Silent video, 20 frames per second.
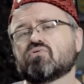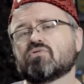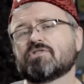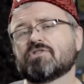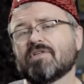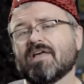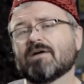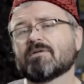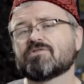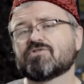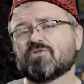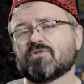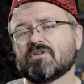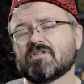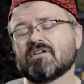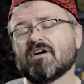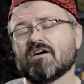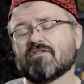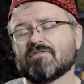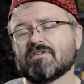So that was sort of
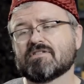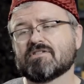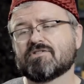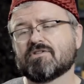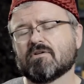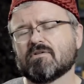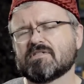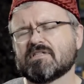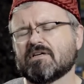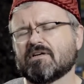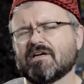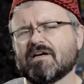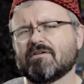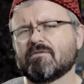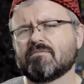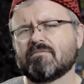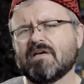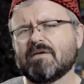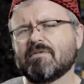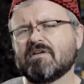tough, as it turns out. I
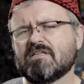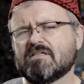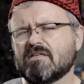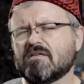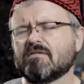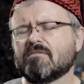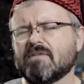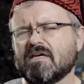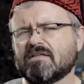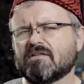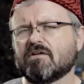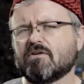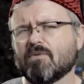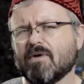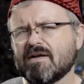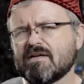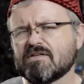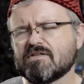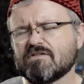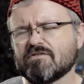maybe didn't make the
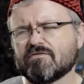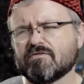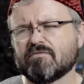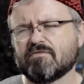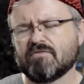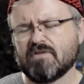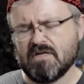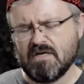greatest of,